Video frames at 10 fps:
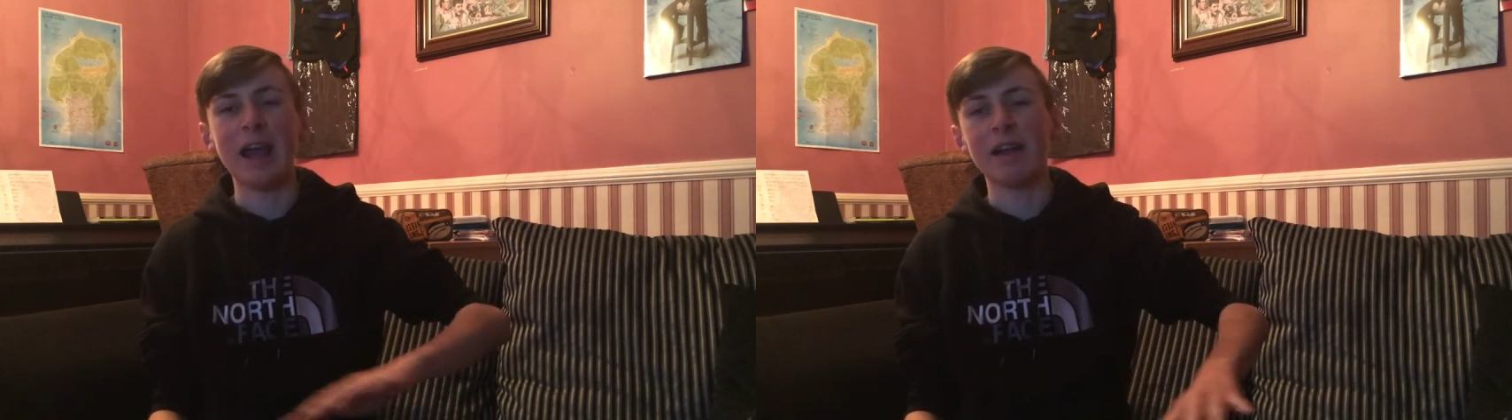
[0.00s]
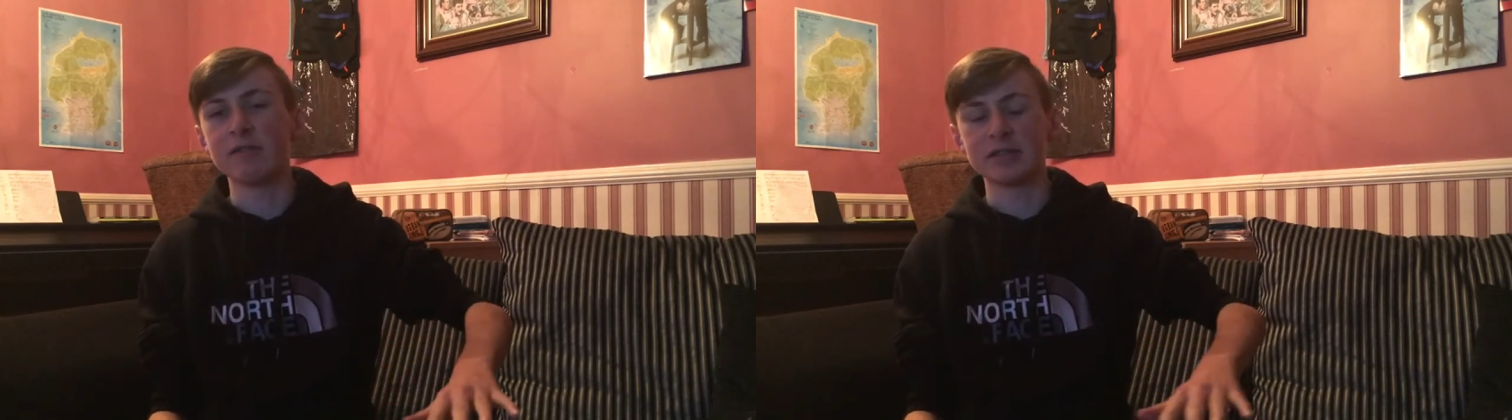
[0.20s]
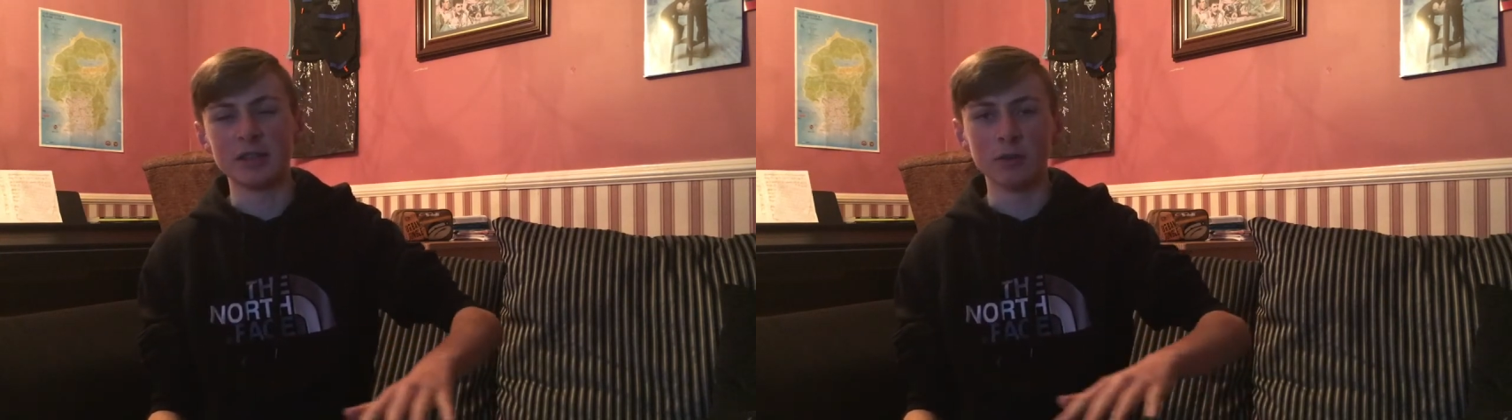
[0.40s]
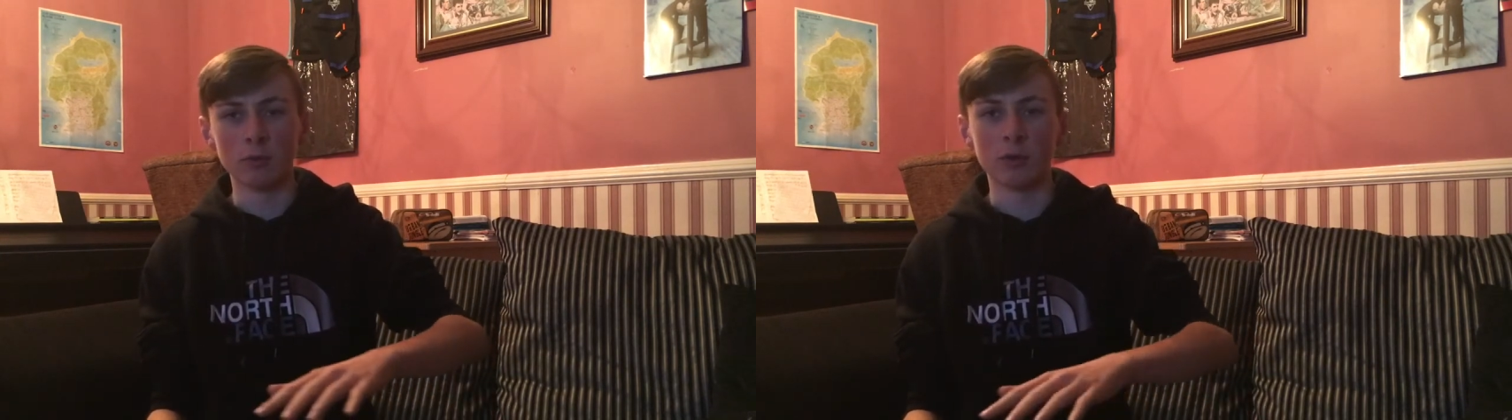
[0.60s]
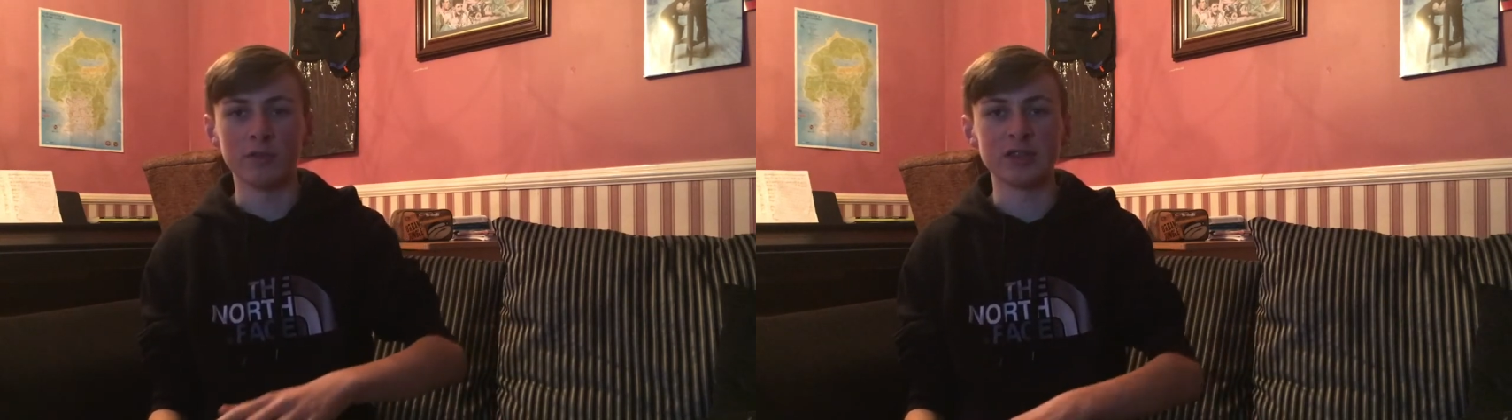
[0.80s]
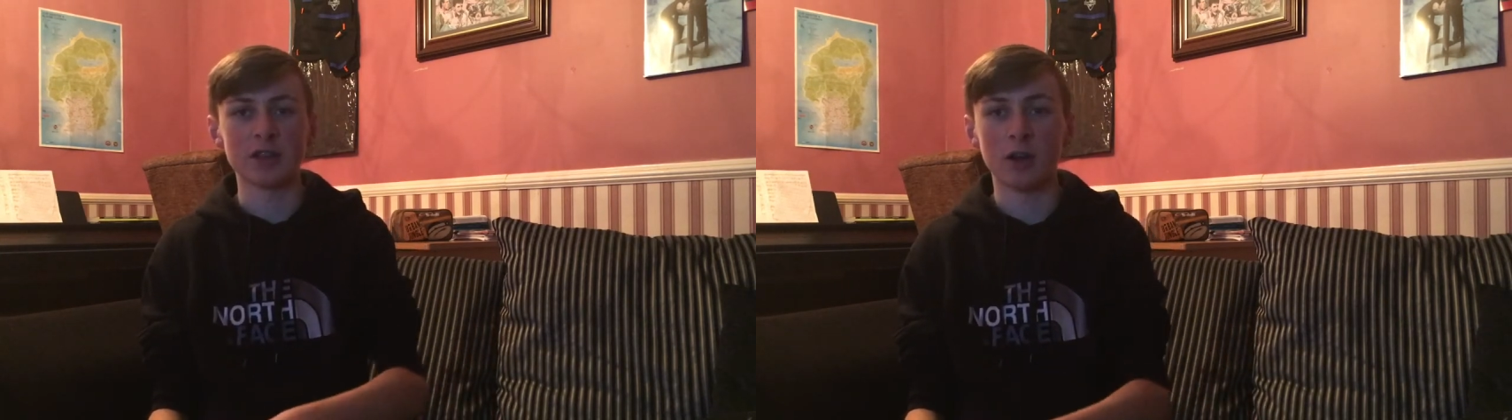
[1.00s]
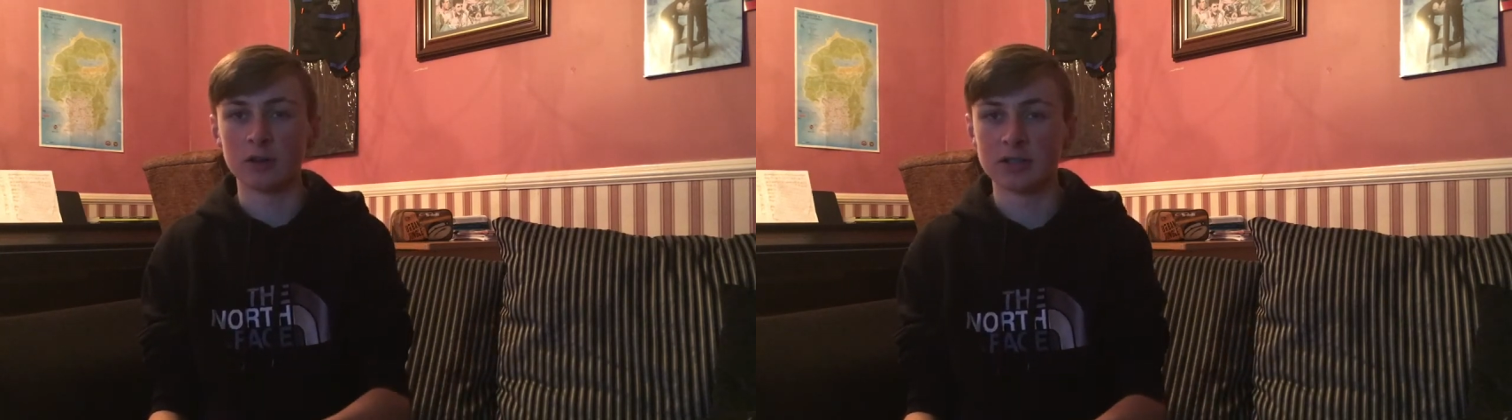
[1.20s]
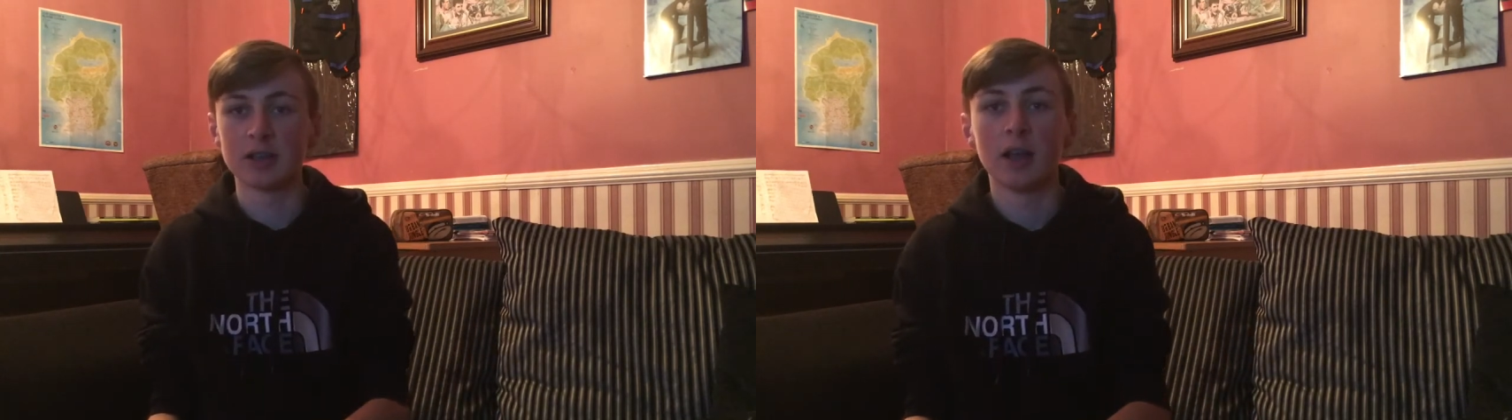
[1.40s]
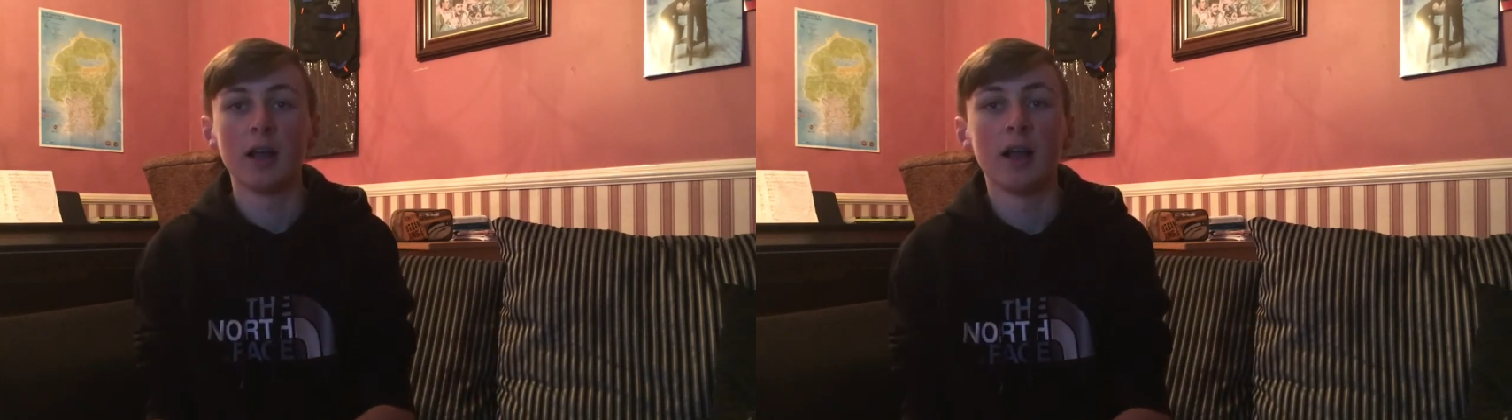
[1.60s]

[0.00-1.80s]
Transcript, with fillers: every single one of his songs,